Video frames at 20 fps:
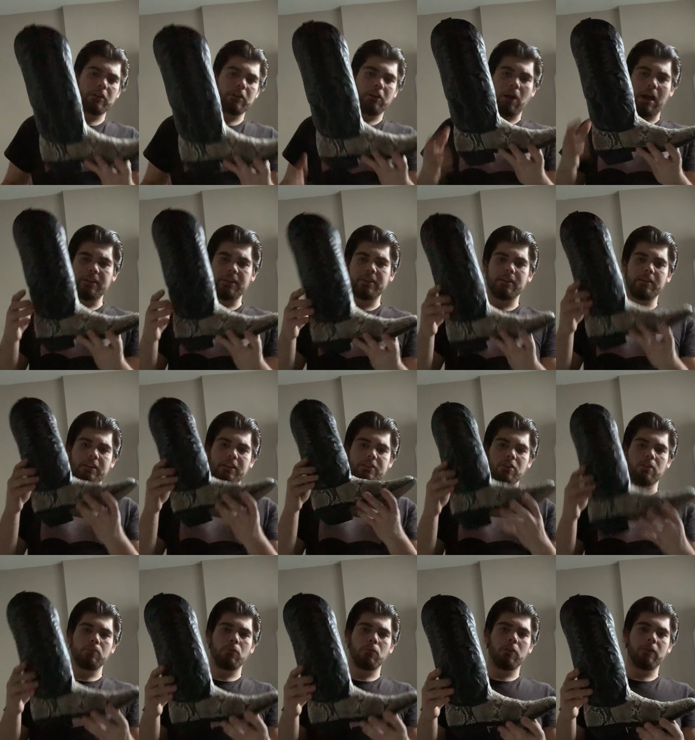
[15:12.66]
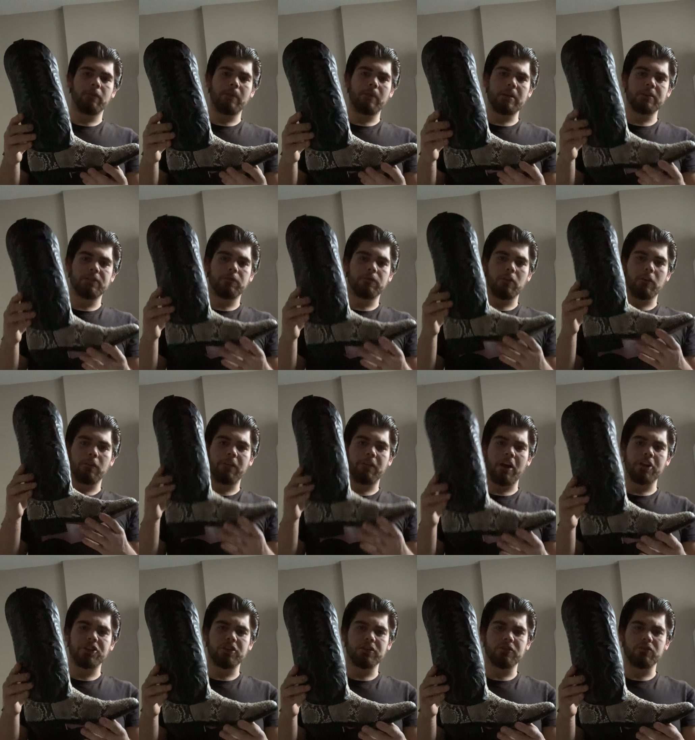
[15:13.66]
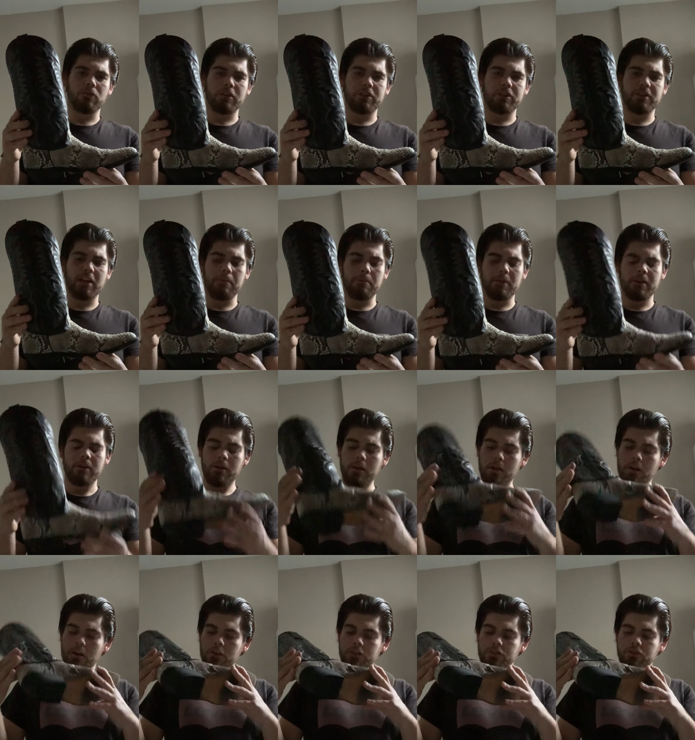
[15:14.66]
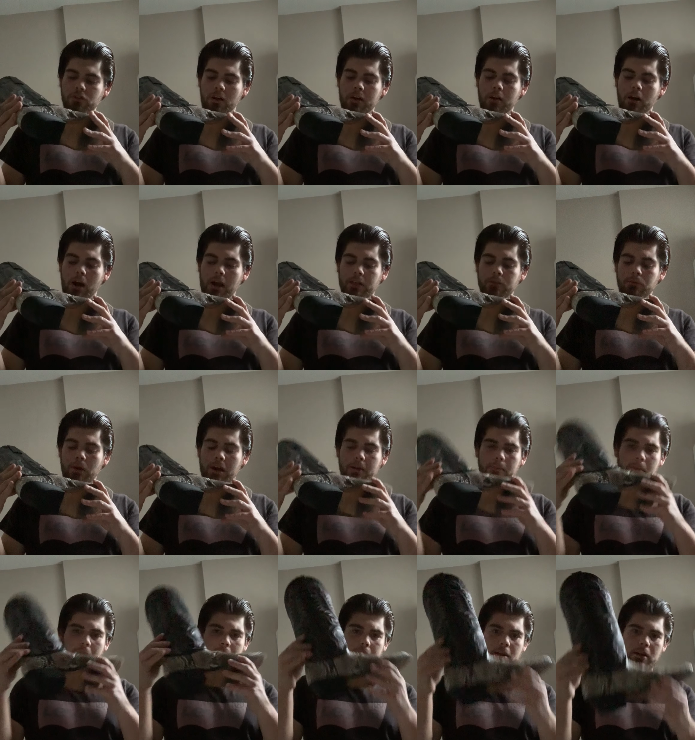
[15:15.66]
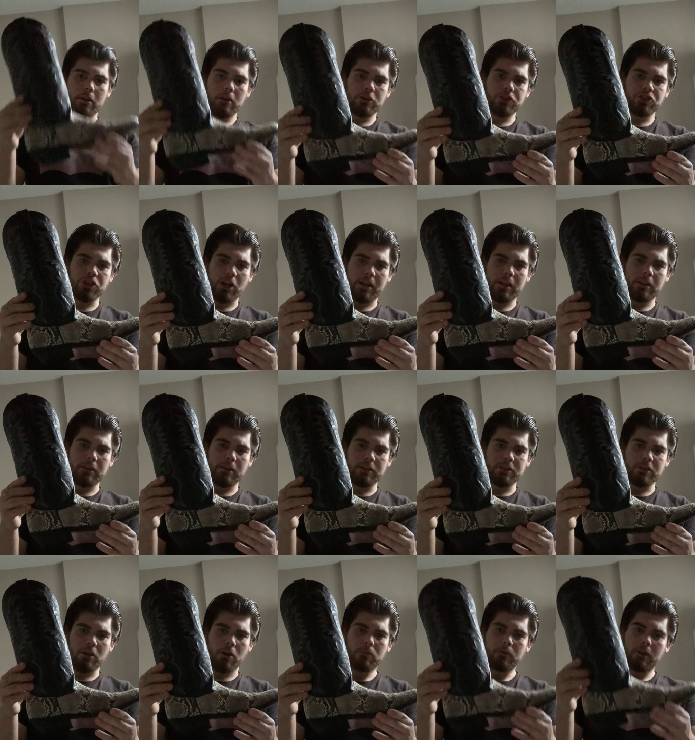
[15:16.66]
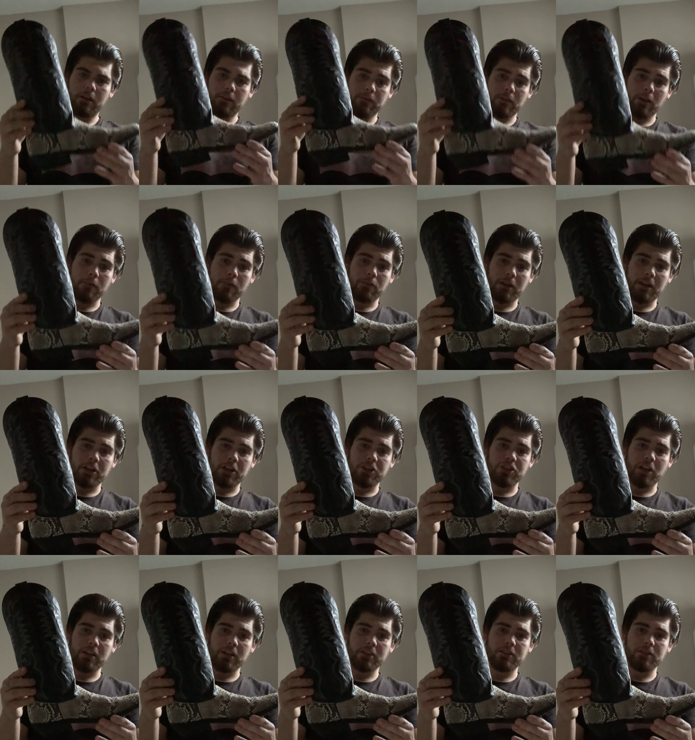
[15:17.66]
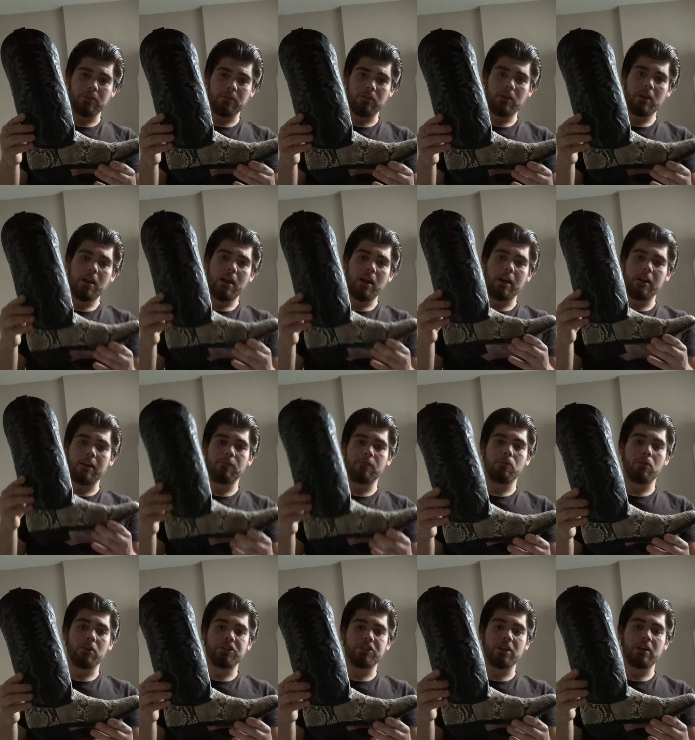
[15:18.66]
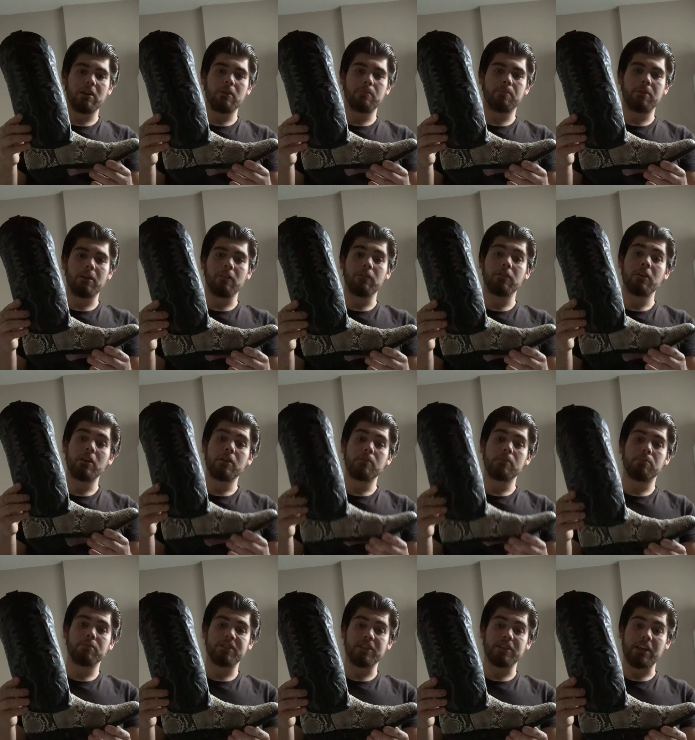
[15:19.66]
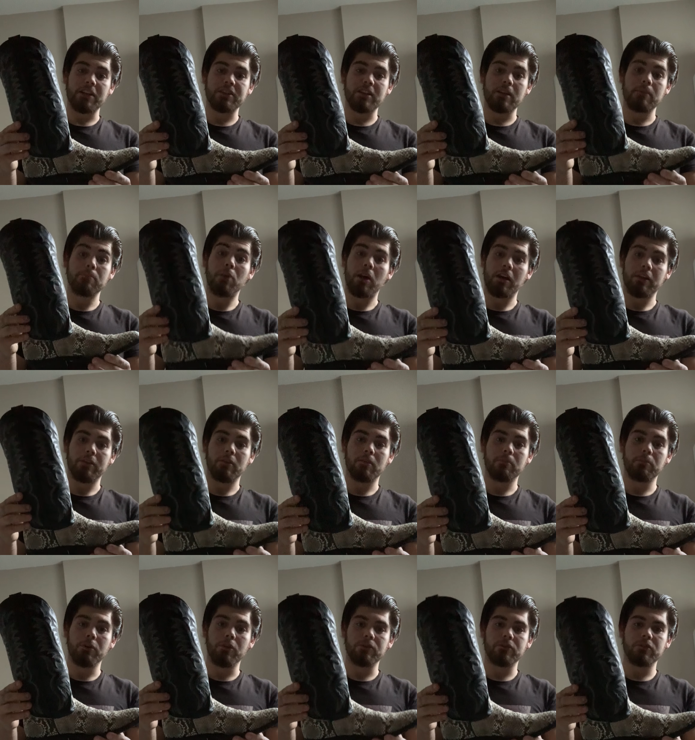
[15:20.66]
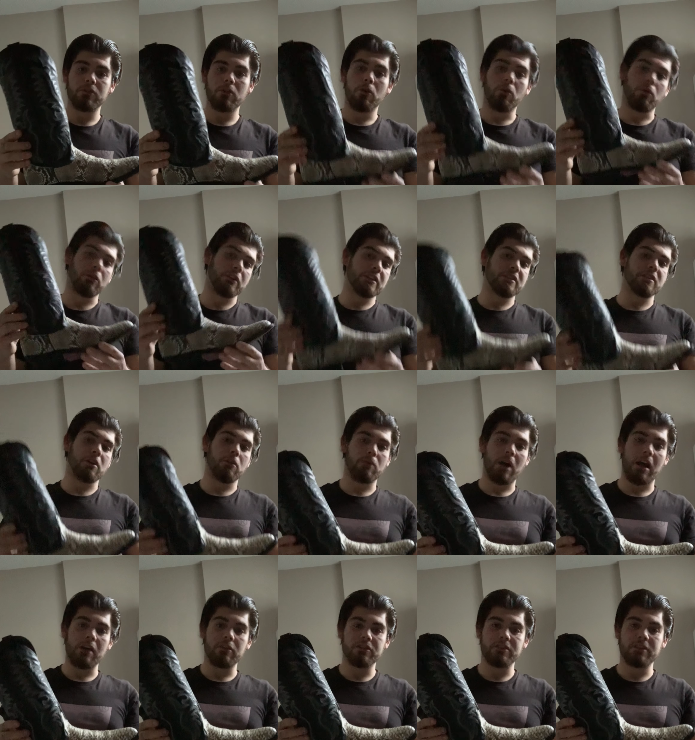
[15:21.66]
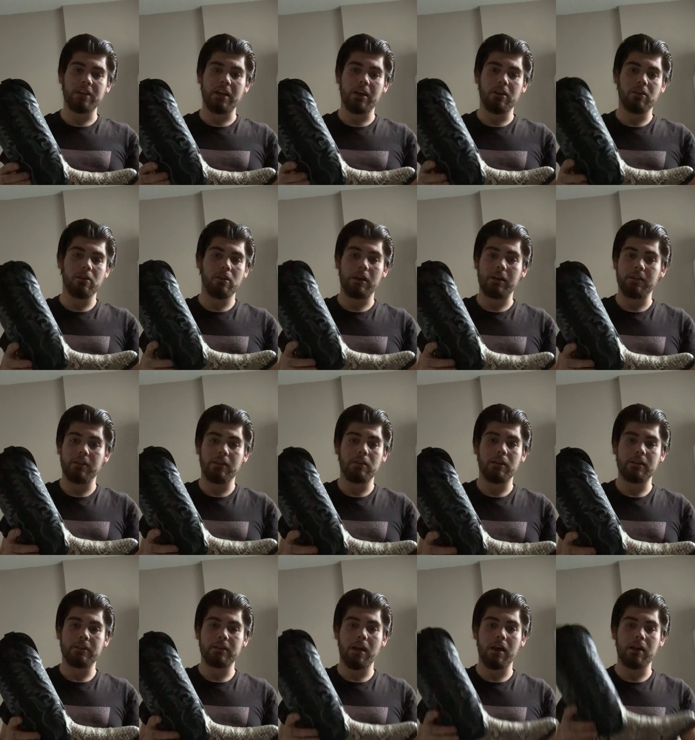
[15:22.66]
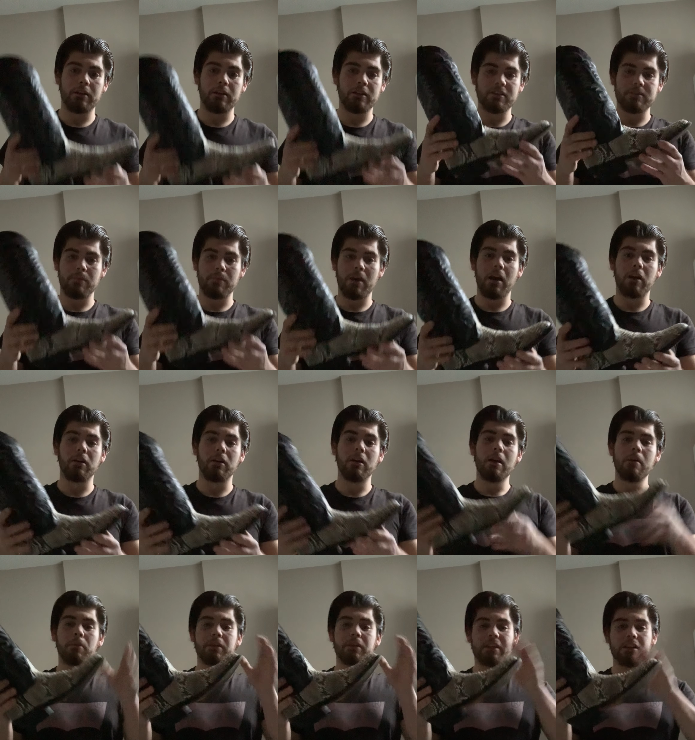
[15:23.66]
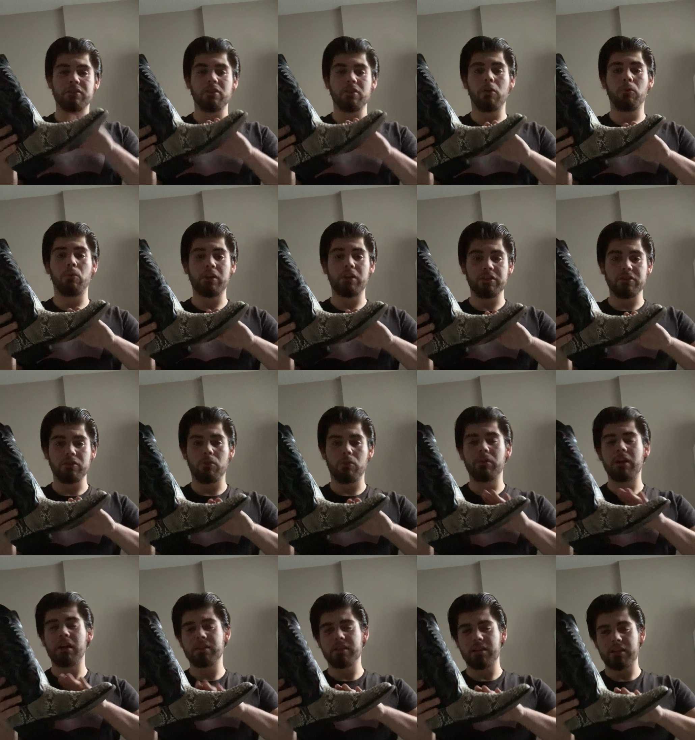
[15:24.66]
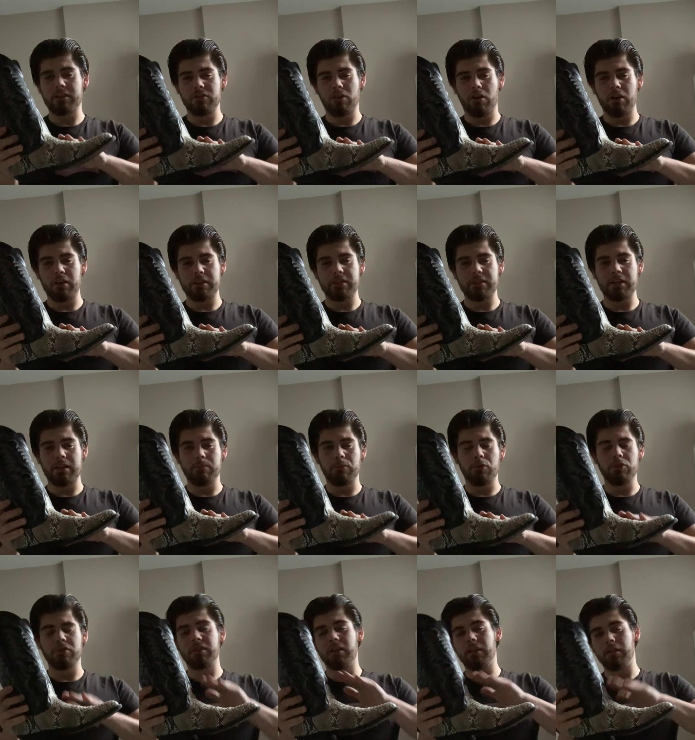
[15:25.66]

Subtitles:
granted, these are more meant for a fashion sort of statement. So I'd highly recommend checking these out if you ever get a chance to, and you ever want to check out a pair of snakeskin python boots. Or they sell rattlesnake or anything like that, doesn't matter. But these are what is known as exotic skin boots. They